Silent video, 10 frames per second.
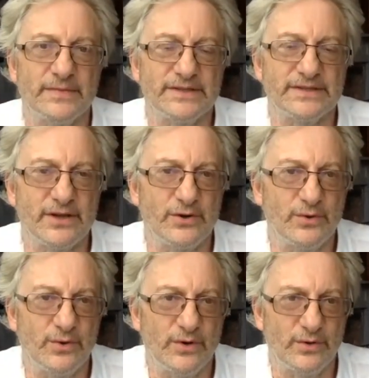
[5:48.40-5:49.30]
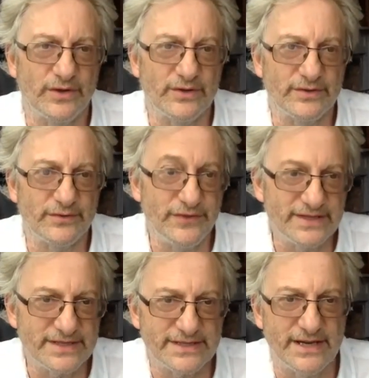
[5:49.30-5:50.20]
So although the
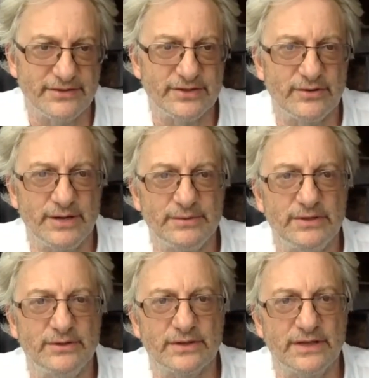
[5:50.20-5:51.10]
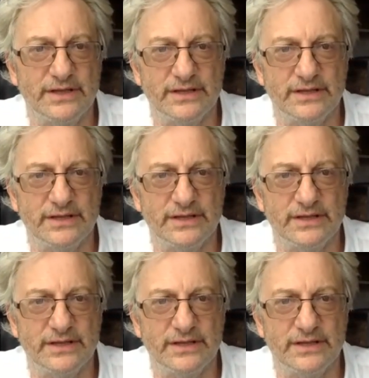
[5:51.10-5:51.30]
figures in Saudi Arabia look